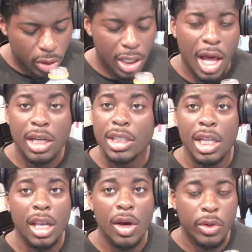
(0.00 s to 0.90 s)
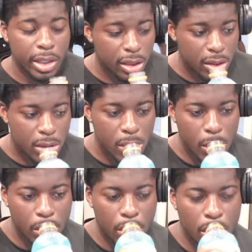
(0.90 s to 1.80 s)
locked and loaded.
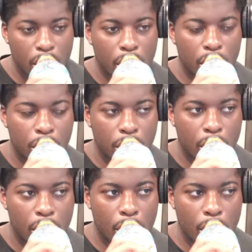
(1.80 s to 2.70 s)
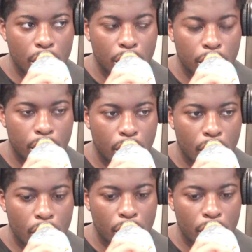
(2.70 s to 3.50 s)
Garage door.